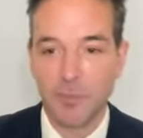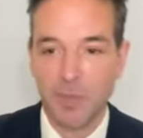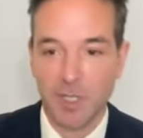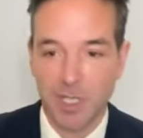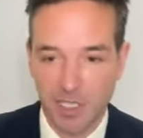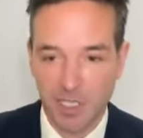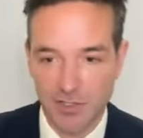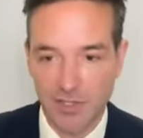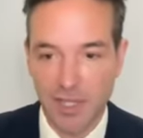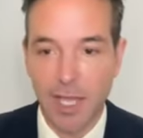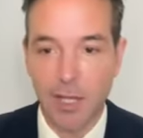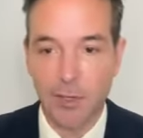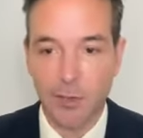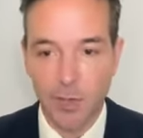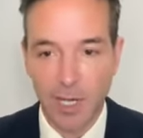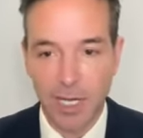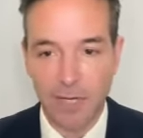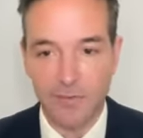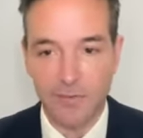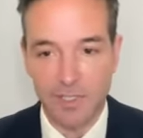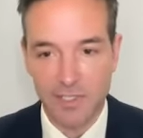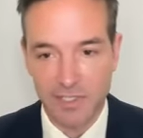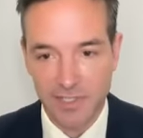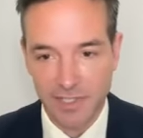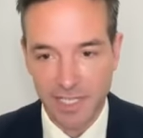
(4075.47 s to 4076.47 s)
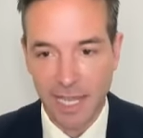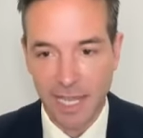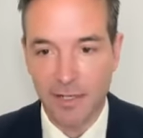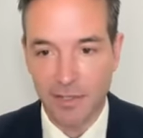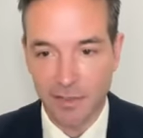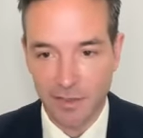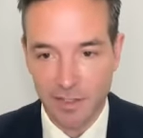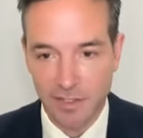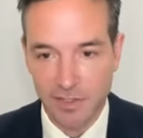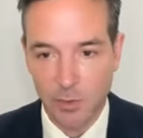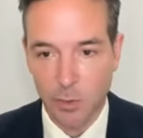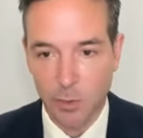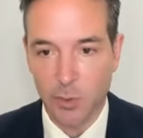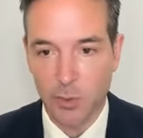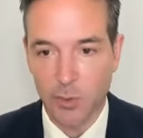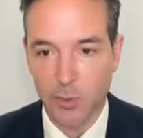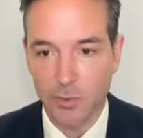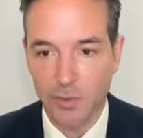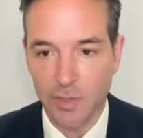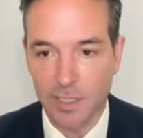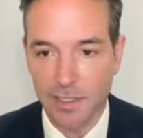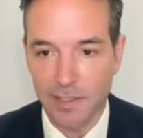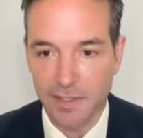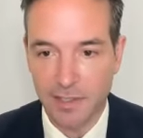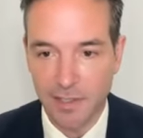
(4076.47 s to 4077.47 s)
Because now you have this
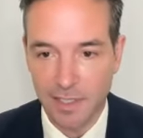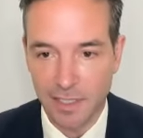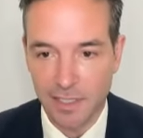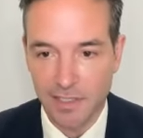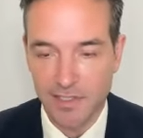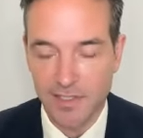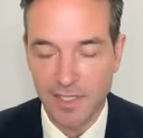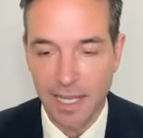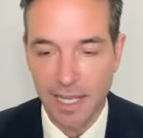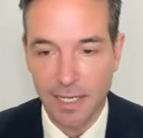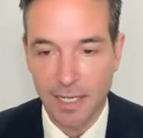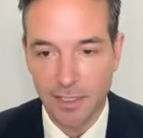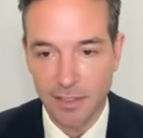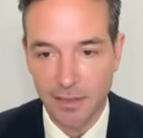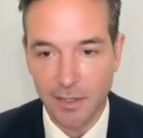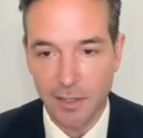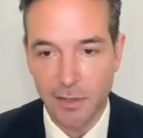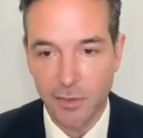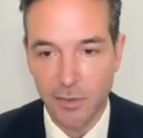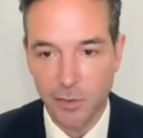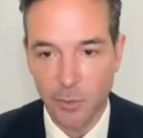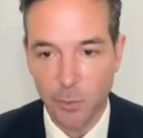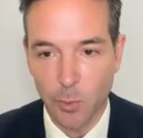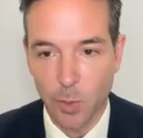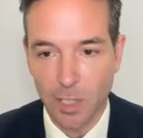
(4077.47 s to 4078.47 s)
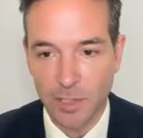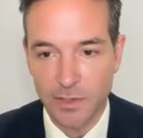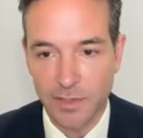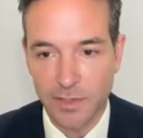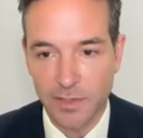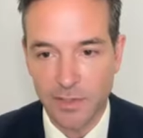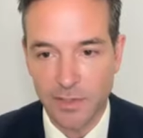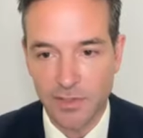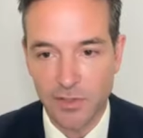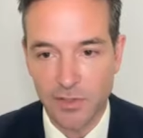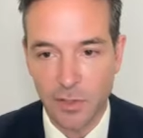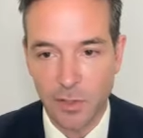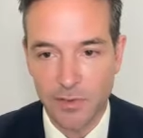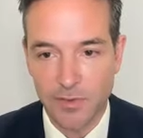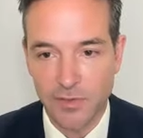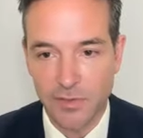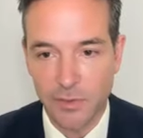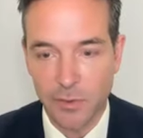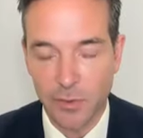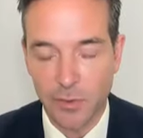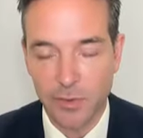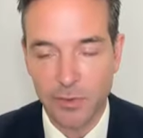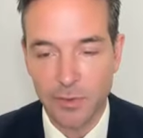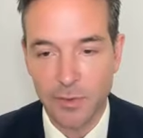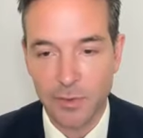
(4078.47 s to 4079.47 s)
order that is standing there, and you want to discharge the
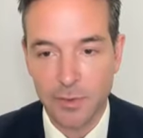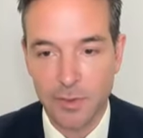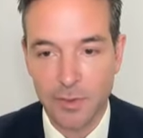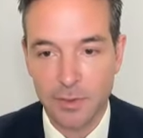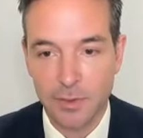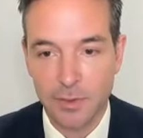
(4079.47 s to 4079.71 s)
order.